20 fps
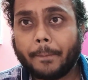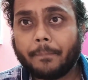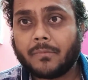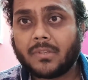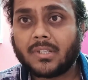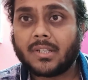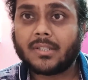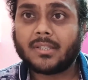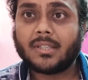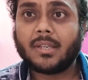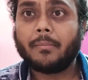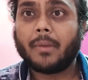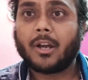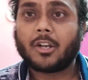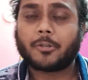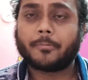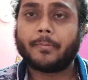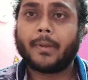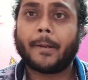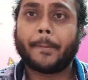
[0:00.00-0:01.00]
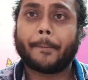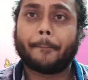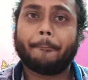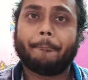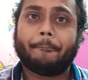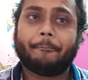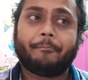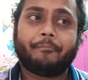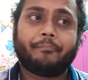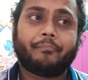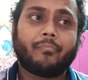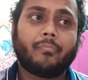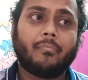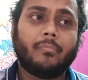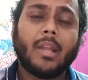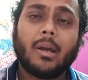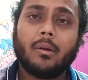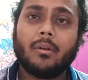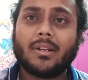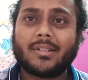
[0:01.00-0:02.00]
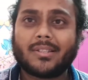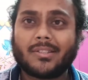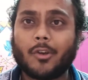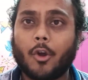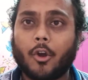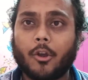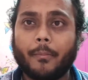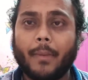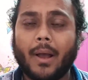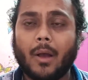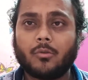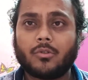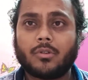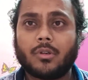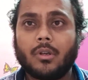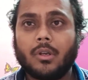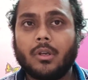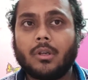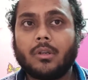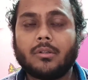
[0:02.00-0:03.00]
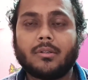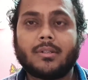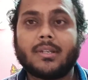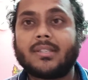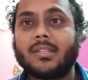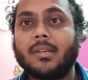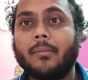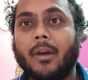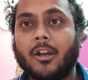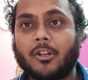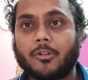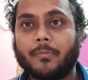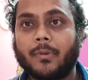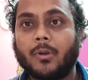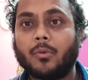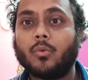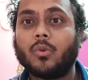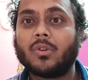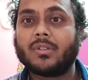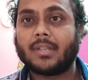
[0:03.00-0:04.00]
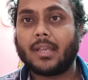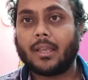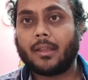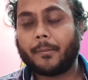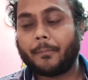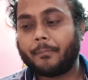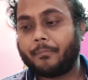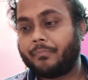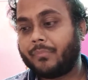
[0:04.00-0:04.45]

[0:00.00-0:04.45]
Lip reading: J.C. Marshman. Now let's talk about J.C. Marshman. Who was he?